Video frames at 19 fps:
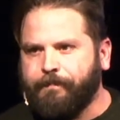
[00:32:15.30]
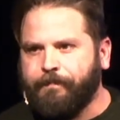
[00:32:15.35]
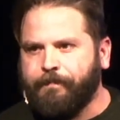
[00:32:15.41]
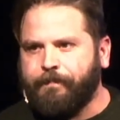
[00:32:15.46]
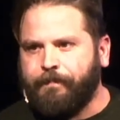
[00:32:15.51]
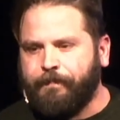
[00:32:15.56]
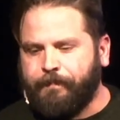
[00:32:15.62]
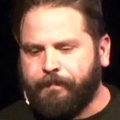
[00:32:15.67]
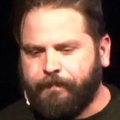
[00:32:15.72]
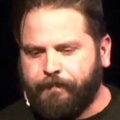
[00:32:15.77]

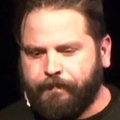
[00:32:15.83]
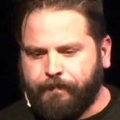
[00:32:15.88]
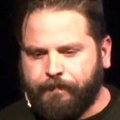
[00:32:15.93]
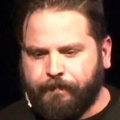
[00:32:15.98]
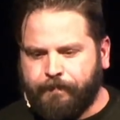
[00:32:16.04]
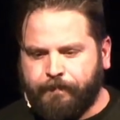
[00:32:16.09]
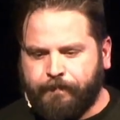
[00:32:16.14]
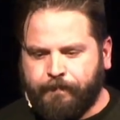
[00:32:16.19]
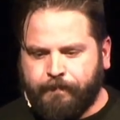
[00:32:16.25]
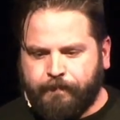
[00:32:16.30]

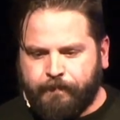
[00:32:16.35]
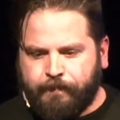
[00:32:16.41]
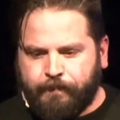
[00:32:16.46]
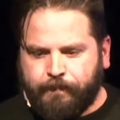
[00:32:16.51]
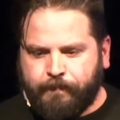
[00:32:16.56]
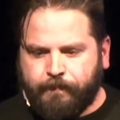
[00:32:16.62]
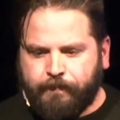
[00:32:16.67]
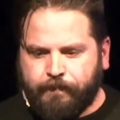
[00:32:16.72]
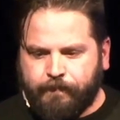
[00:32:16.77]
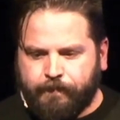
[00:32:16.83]

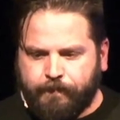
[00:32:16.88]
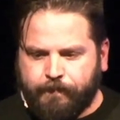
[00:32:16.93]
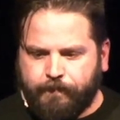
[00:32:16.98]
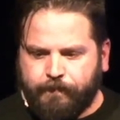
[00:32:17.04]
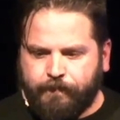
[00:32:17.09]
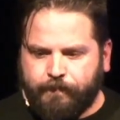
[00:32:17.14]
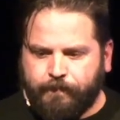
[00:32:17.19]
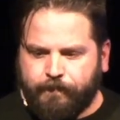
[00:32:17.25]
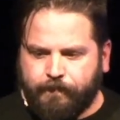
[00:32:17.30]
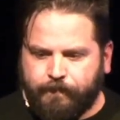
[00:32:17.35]

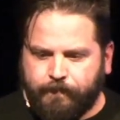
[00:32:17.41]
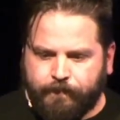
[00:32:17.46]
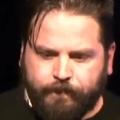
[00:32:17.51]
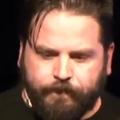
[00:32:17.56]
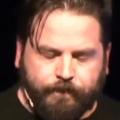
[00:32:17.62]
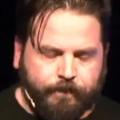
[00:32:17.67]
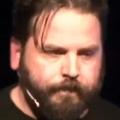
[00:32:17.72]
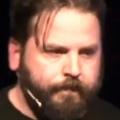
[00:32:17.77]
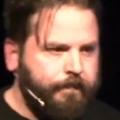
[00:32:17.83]
(silence)